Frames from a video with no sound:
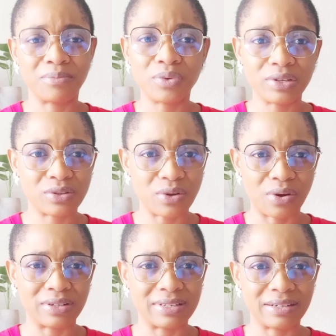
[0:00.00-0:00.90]
Praise
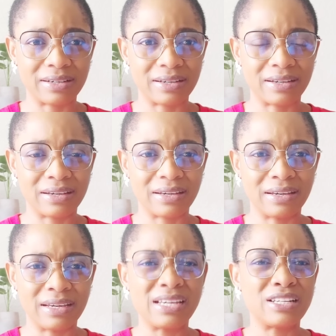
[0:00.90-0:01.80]
God.
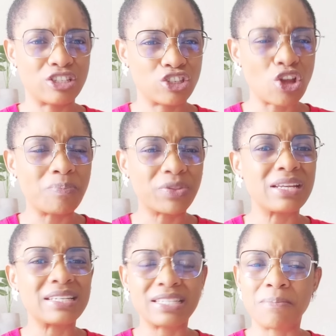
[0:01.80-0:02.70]

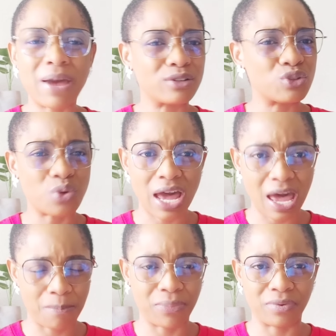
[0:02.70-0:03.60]
Something is about to
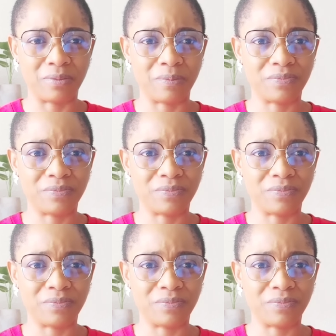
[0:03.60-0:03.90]
happen.